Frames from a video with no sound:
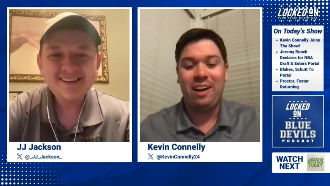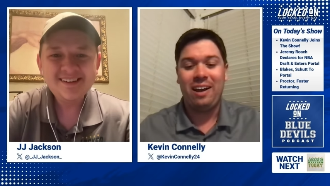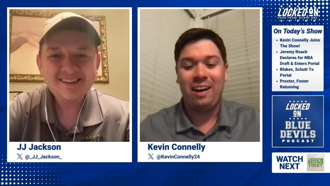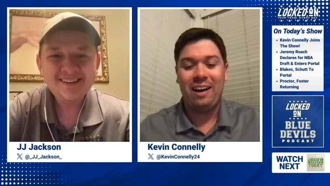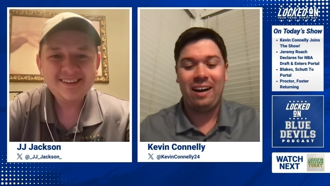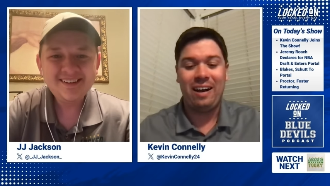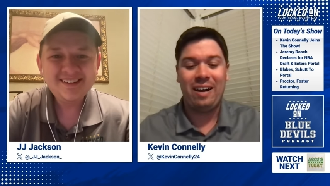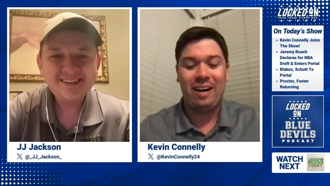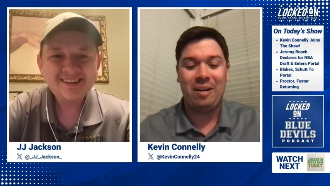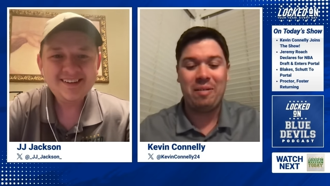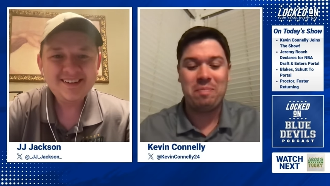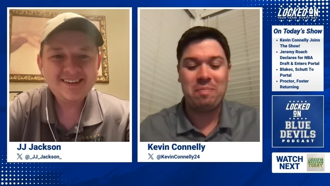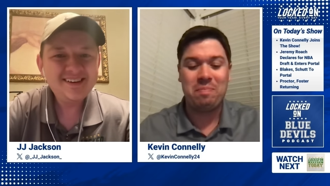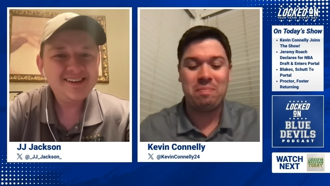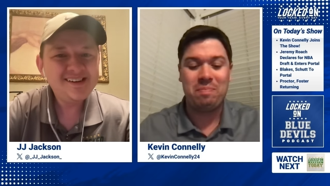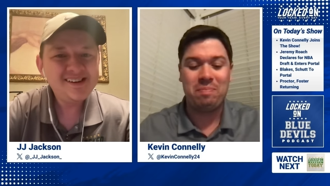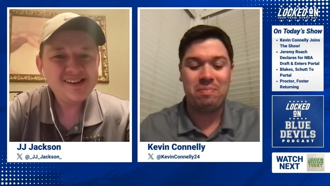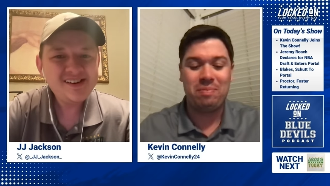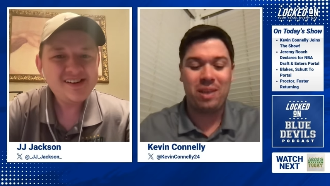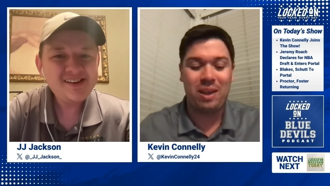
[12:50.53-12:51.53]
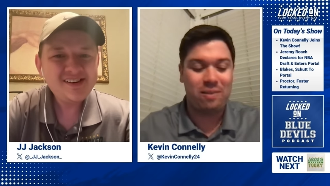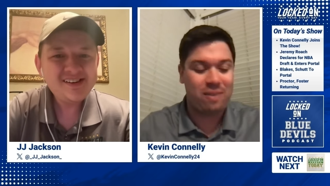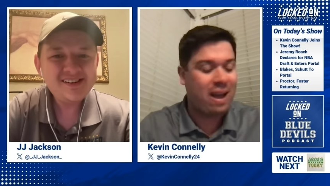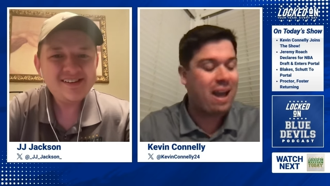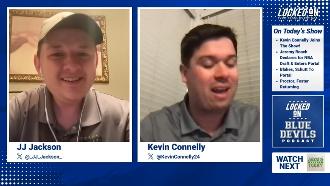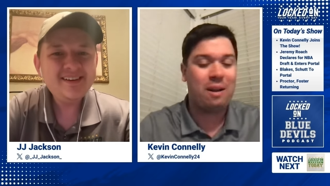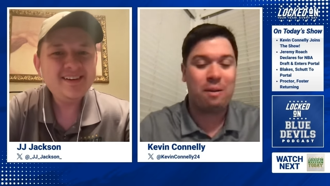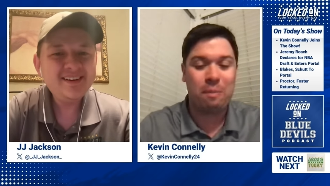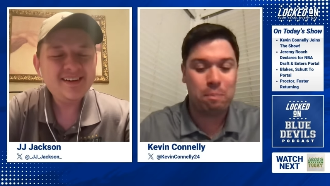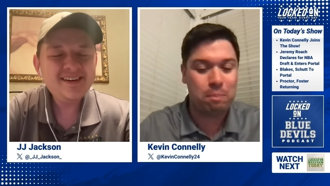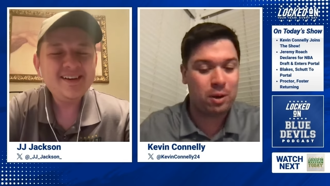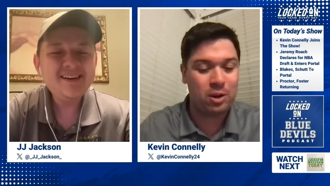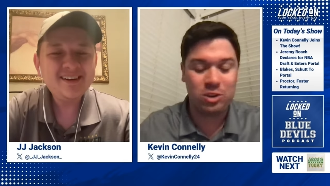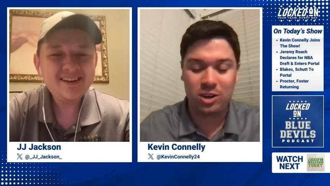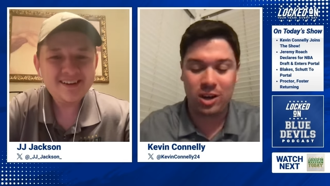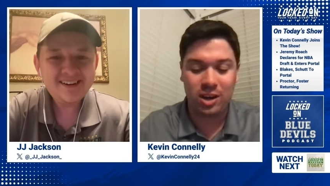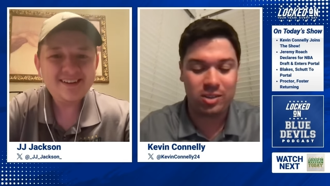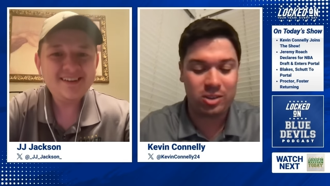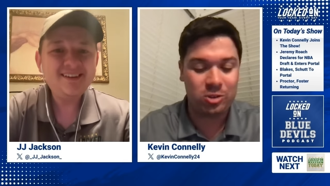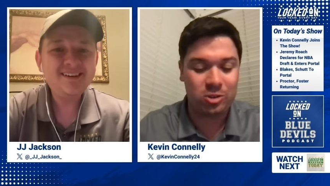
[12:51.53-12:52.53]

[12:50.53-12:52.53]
Speaker 1: Um, they've had a bunch of other